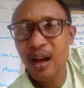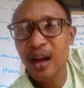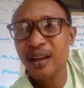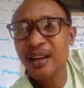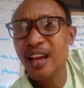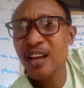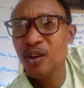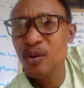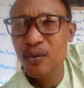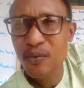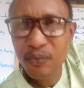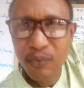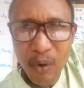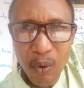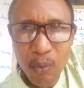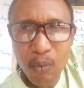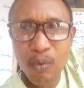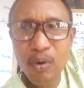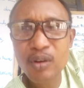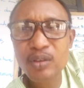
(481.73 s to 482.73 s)
and I look
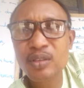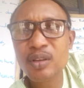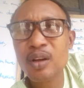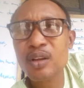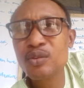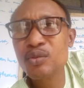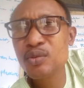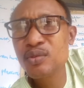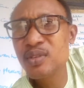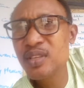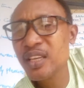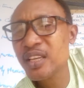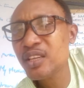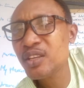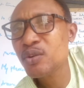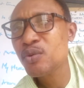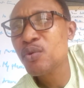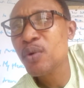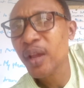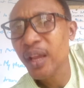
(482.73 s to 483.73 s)
forward to seeing
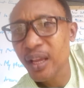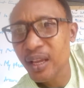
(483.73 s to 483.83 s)
you